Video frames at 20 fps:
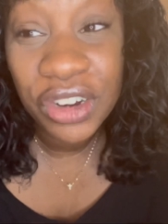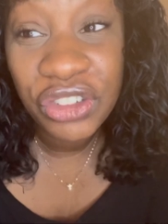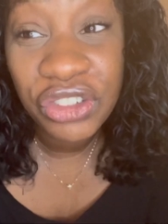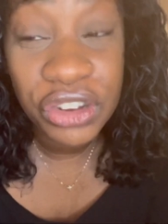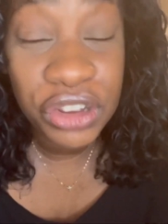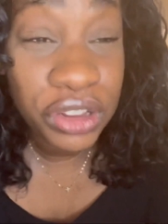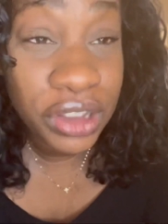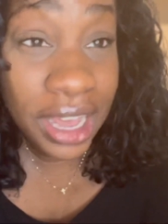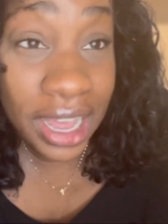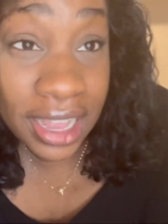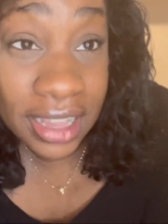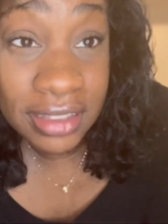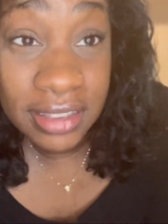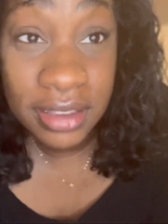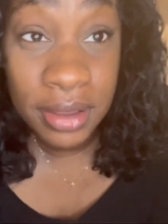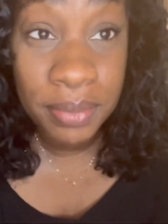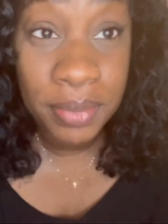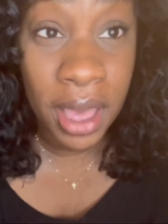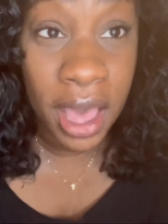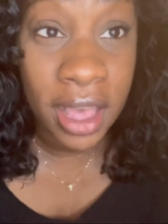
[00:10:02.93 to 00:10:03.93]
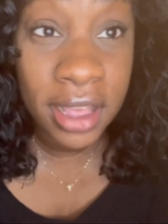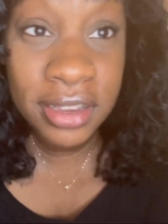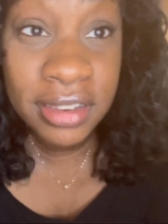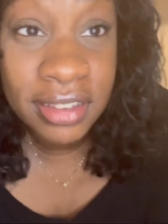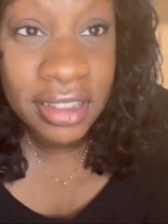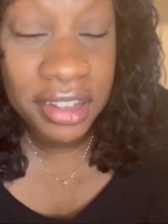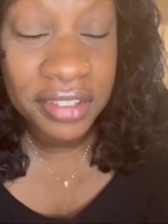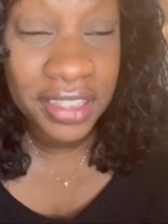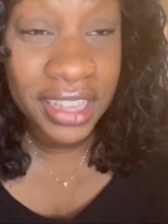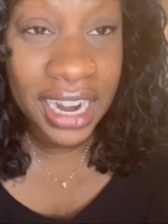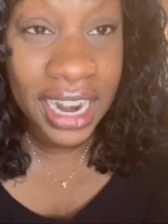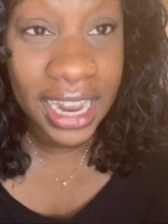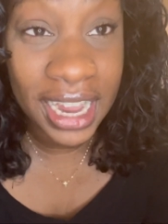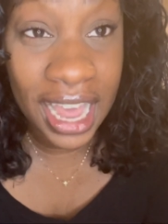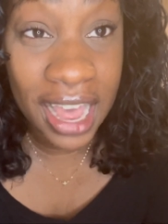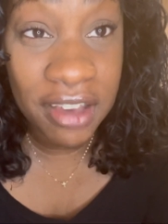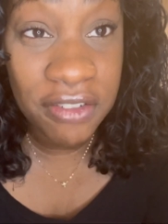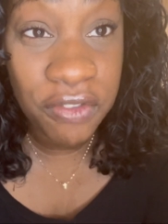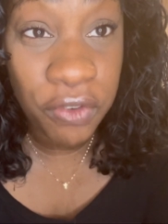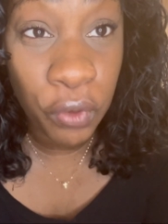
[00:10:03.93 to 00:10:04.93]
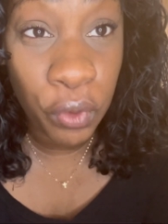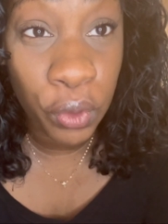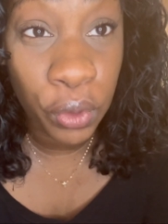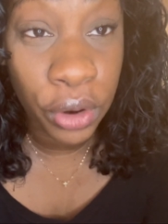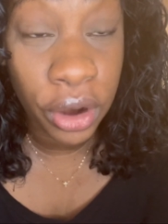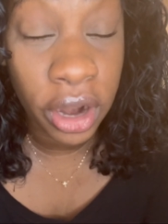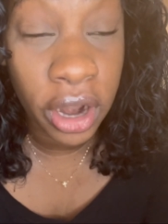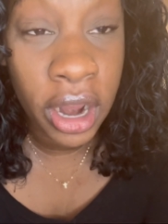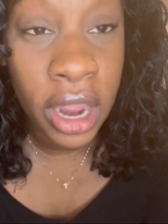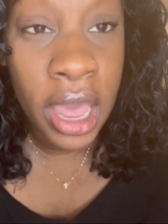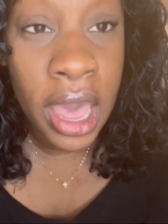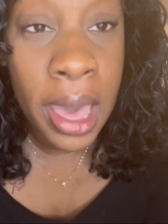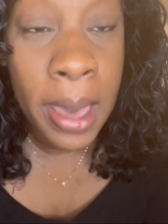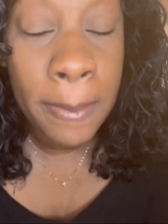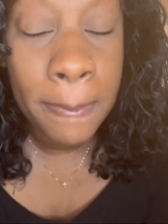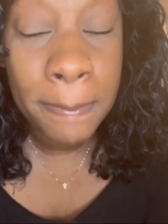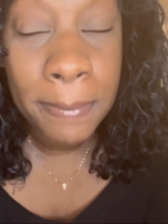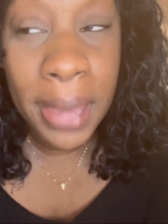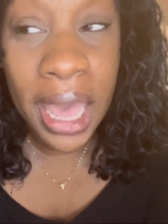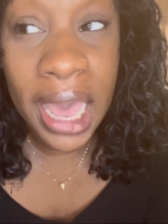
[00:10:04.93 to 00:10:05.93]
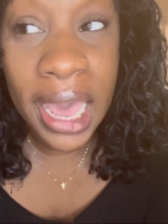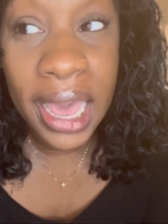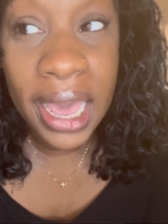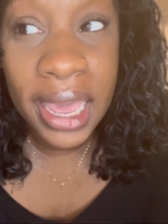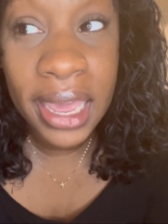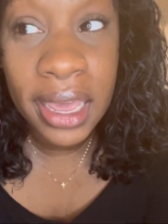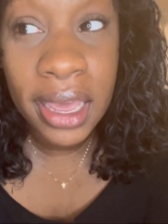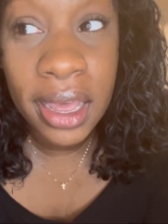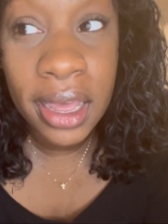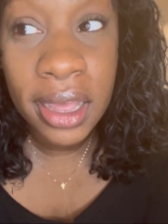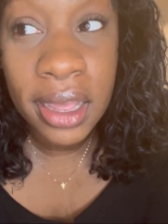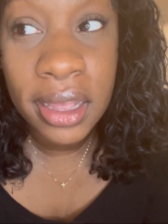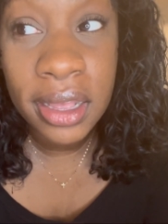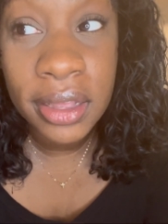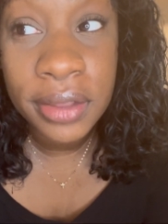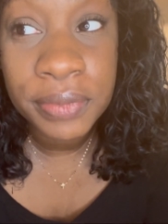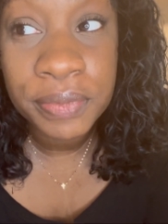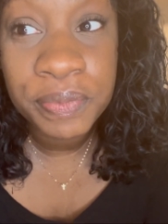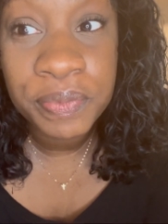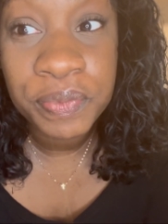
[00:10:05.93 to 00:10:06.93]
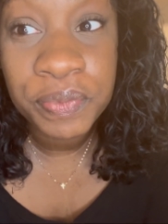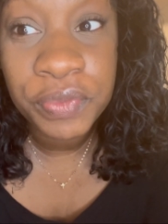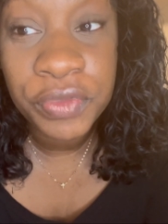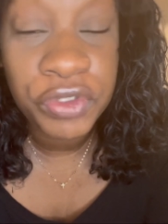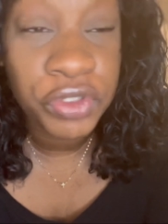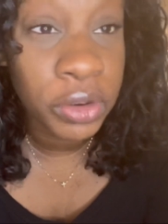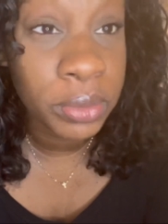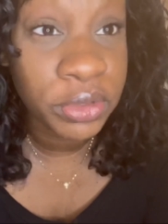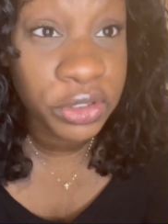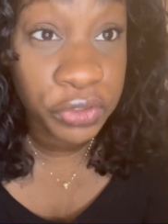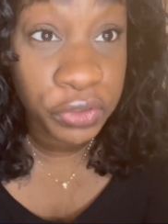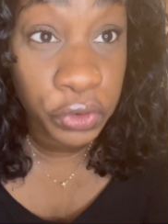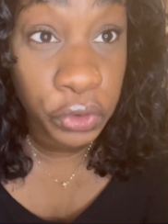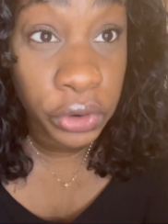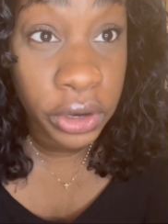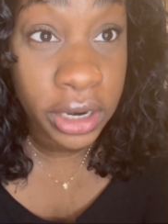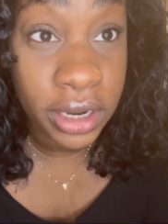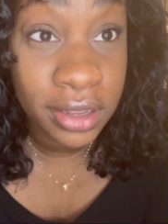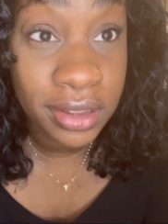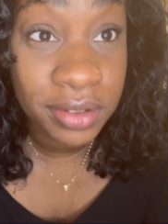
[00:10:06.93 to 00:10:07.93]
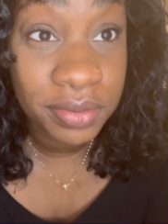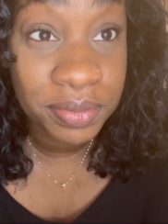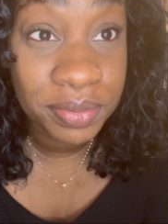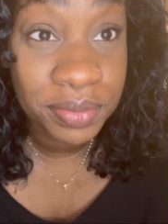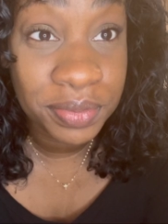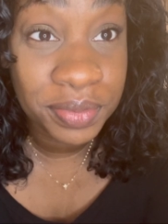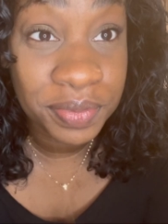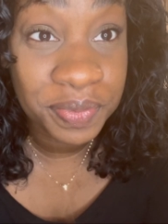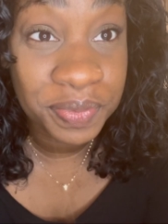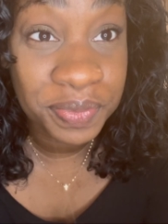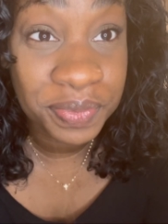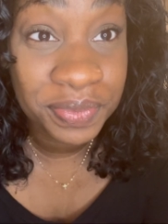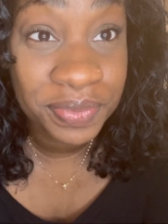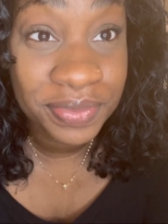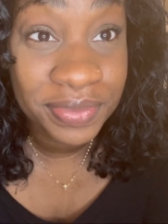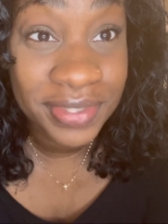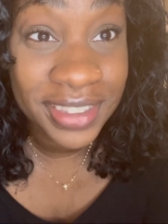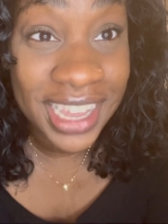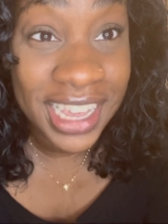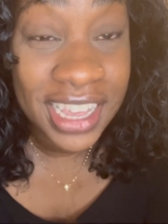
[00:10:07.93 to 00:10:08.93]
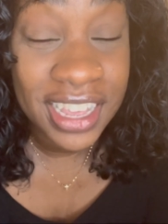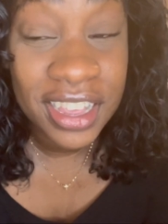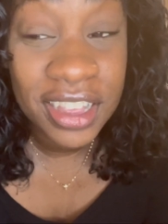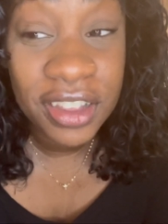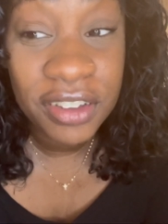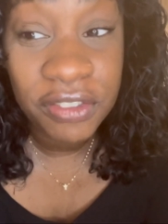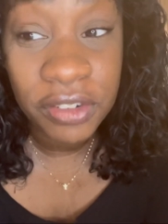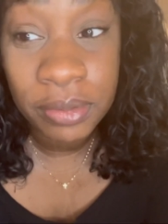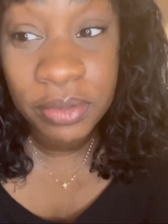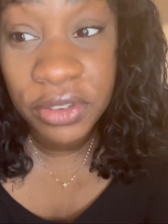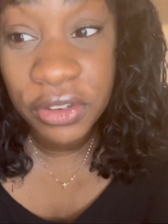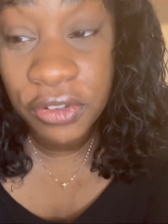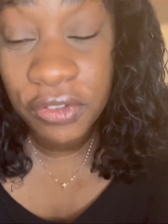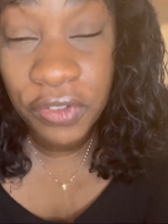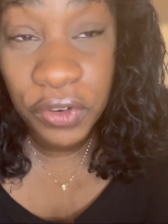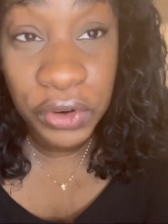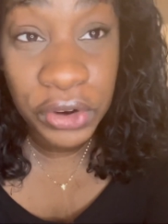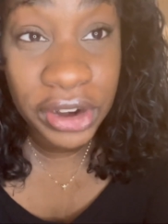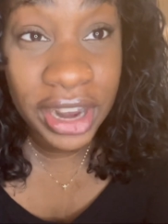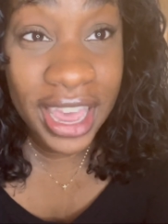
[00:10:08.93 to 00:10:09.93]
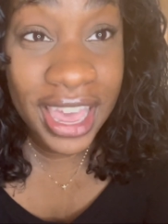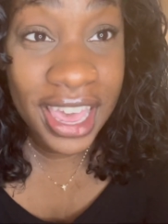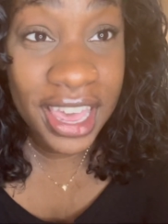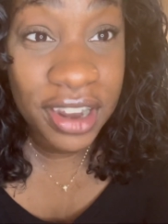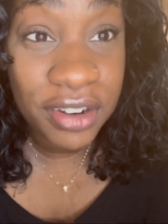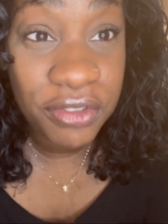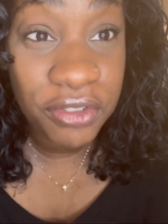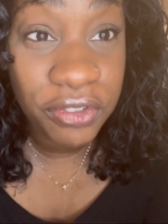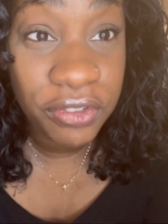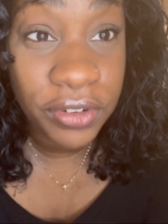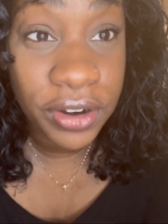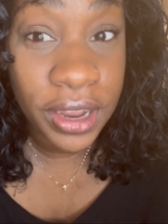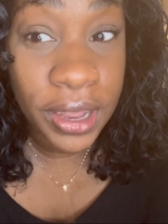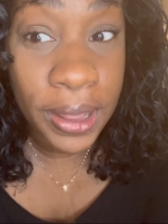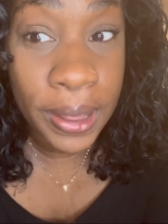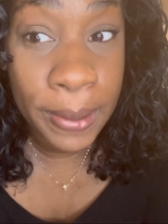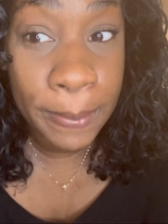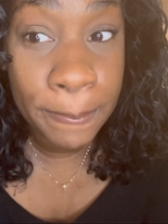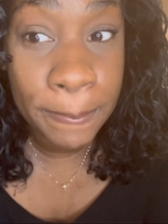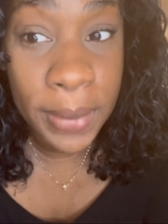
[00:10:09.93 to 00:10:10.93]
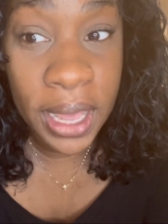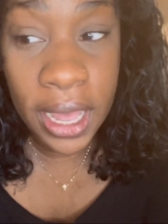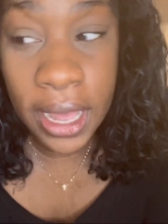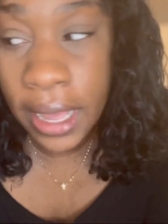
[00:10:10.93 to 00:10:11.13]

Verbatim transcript: to show you guys some stuff that I got for my, from Sephora and from